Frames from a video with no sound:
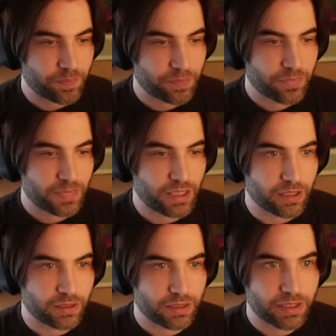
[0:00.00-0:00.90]
yeah,
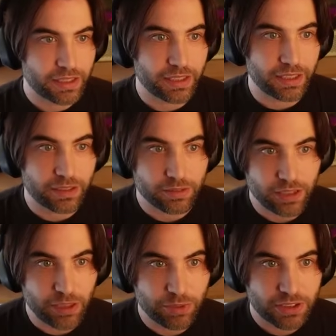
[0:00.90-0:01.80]
the
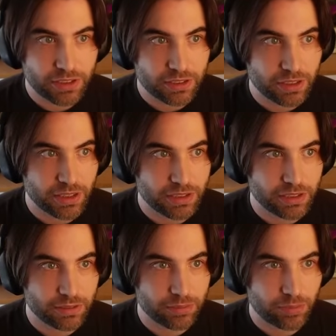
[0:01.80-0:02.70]
image is
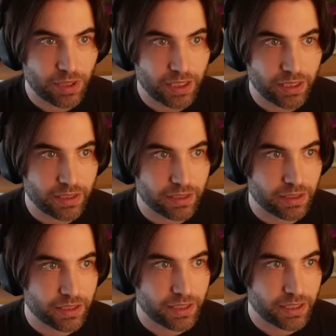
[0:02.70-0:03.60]
by
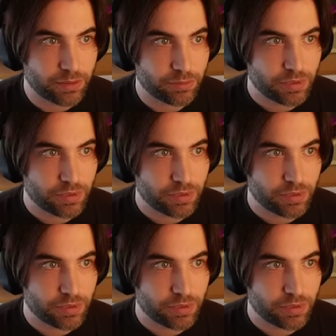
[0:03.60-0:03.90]
a game